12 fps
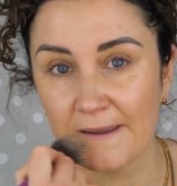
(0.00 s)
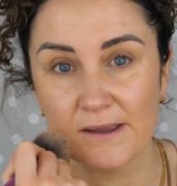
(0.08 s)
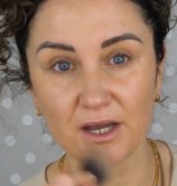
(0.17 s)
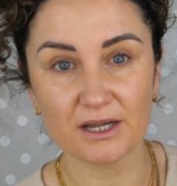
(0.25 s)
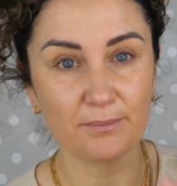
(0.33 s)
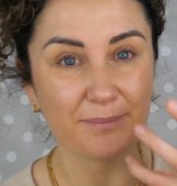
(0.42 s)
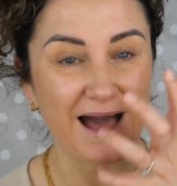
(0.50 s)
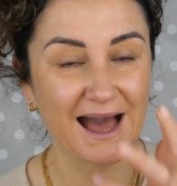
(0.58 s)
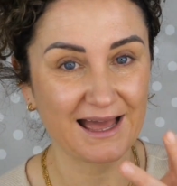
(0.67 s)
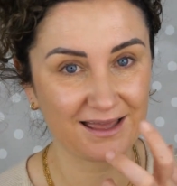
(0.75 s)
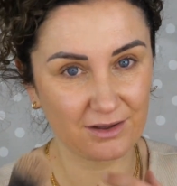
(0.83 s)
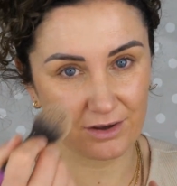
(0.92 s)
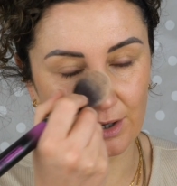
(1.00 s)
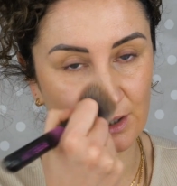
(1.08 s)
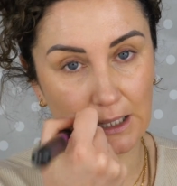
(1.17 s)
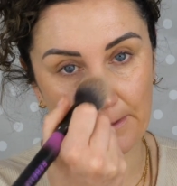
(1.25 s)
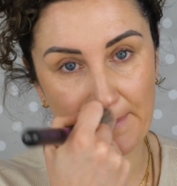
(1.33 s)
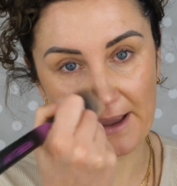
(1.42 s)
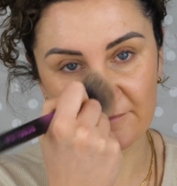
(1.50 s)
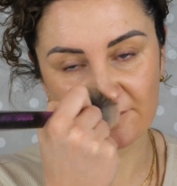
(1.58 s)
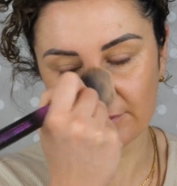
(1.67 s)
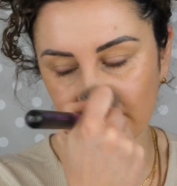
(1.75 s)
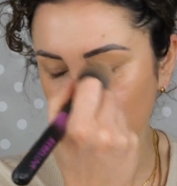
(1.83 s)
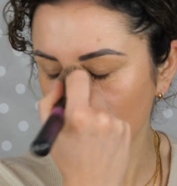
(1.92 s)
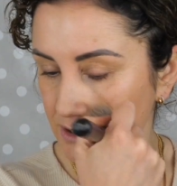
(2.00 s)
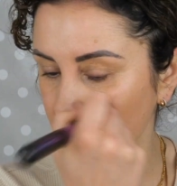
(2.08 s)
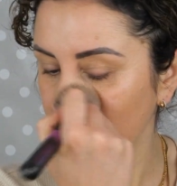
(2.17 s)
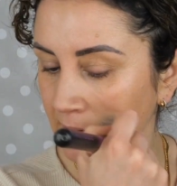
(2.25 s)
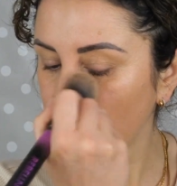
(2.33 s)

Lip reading: kind of pack on a matte foundation.